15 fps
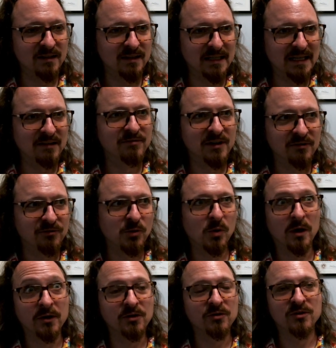even if you
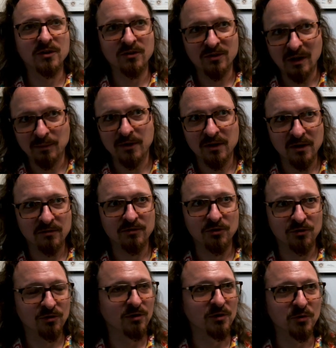are using some of the
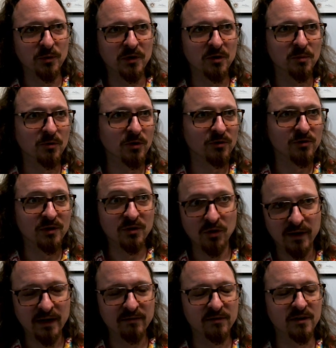official Arduino boards that don't
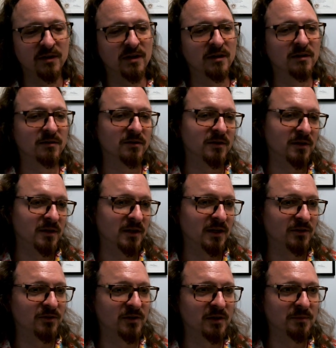have the
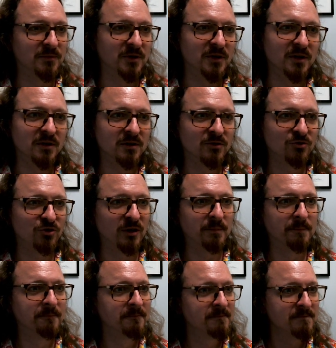SAMD chip,
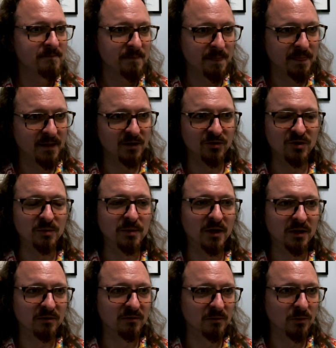the debug
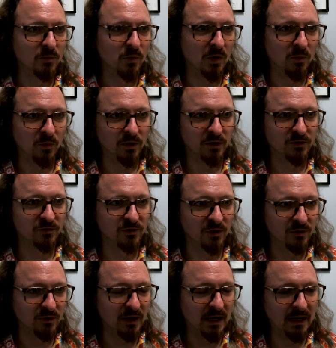won't work.
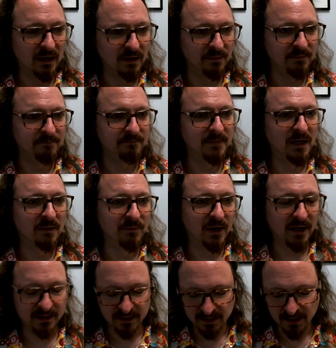So I'm
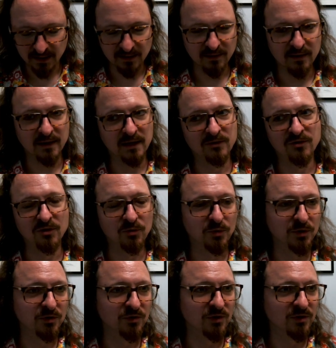not going to get into that since we're
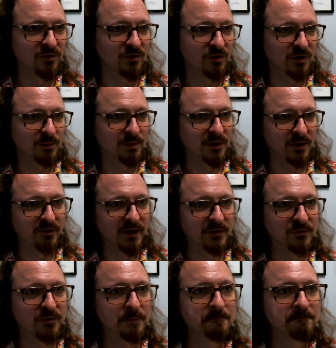using circuit playgrounds.